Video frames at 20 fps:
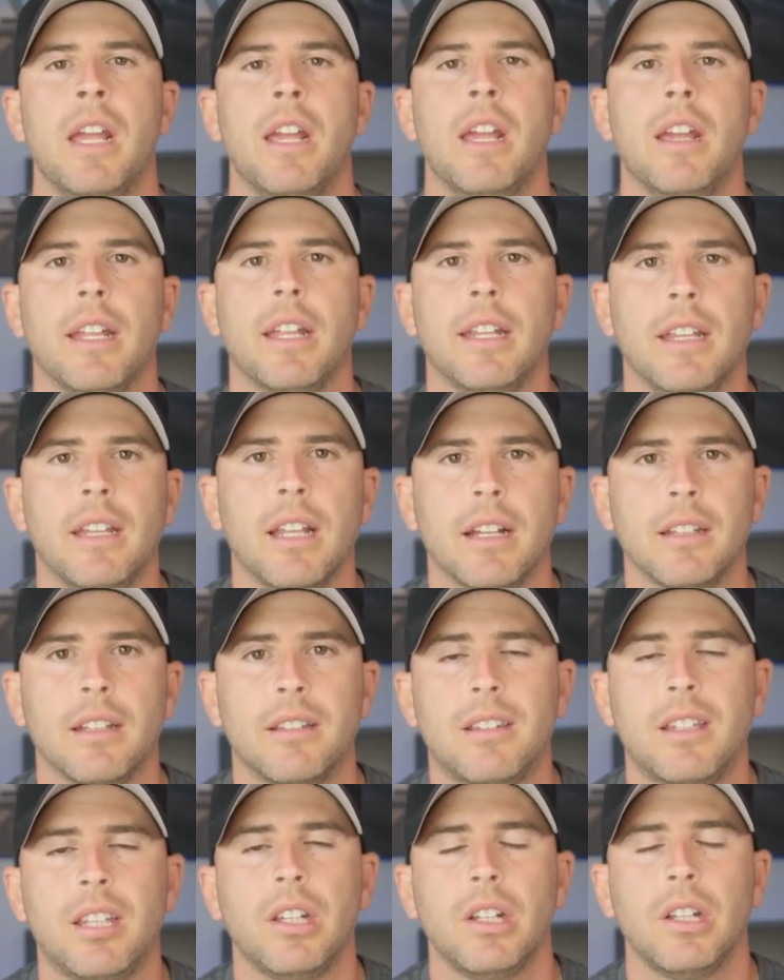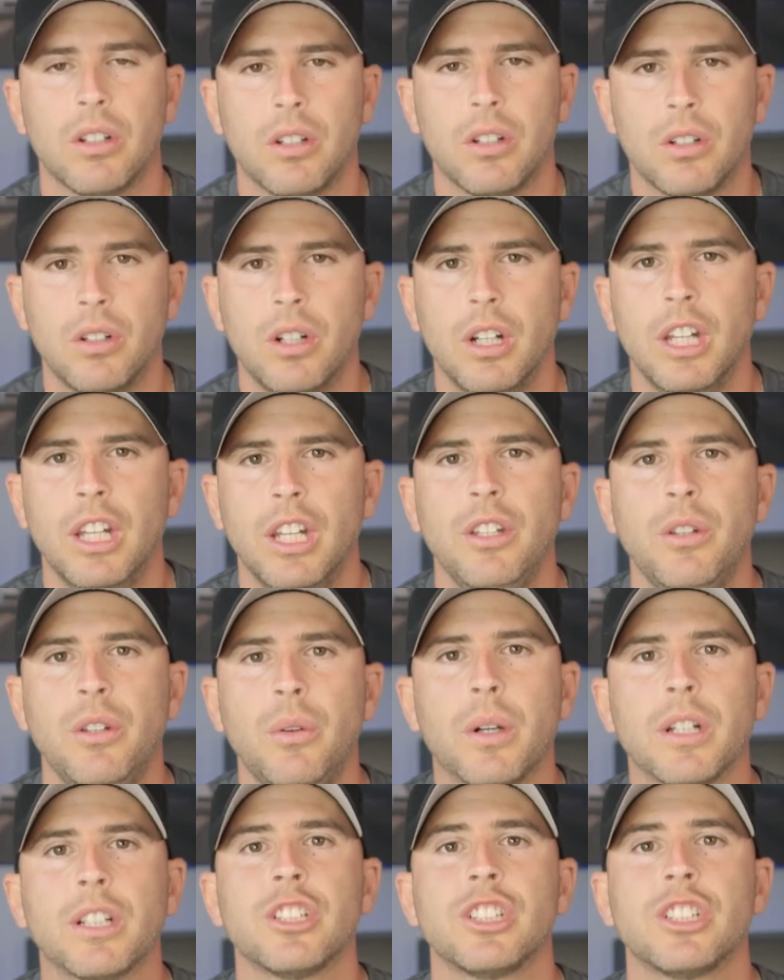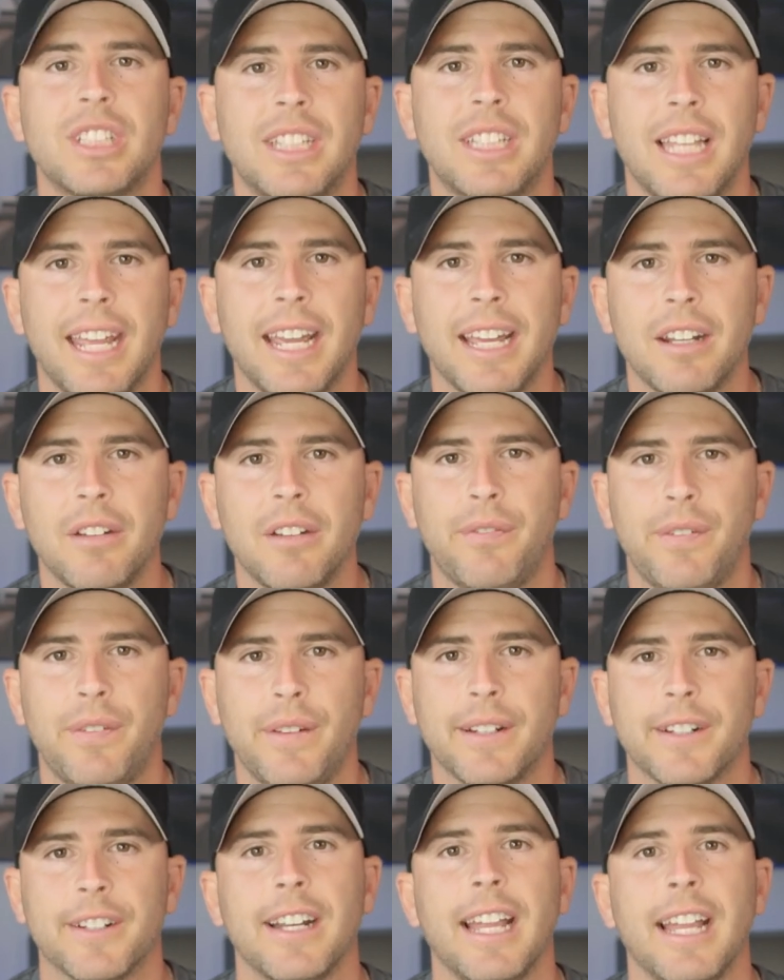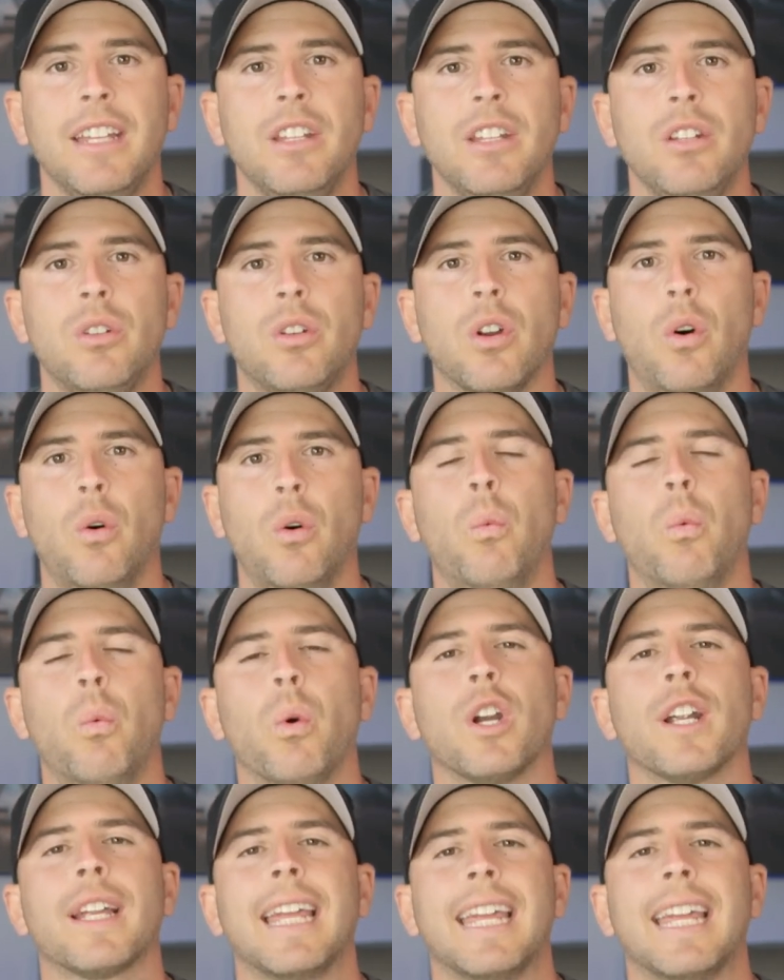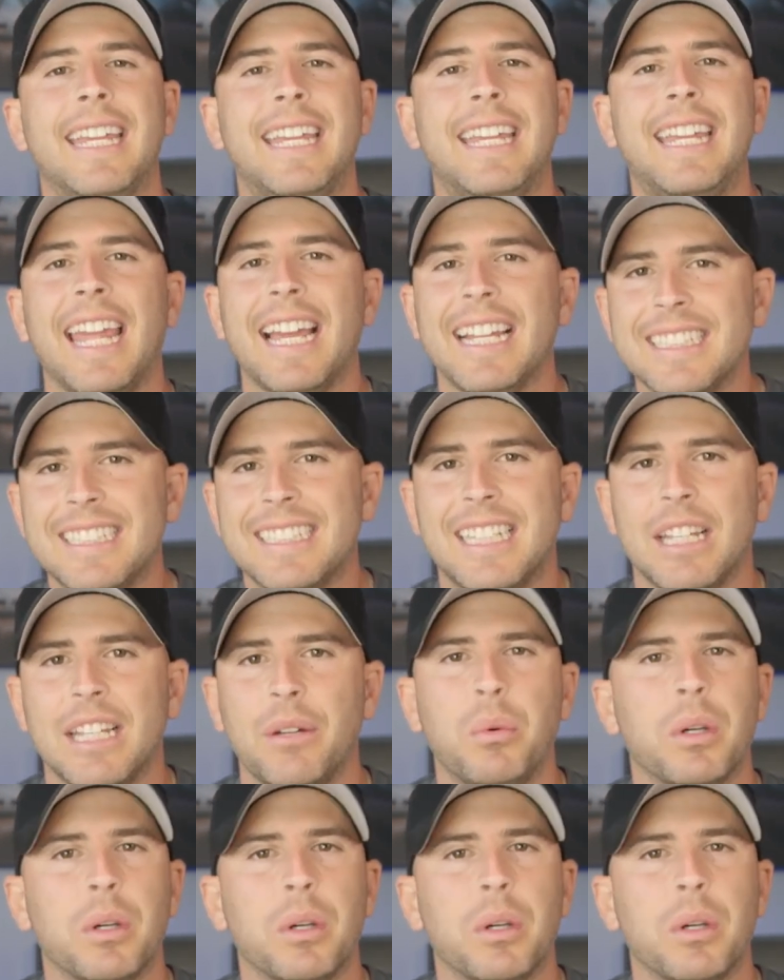And until you understand fear and you don't work against it,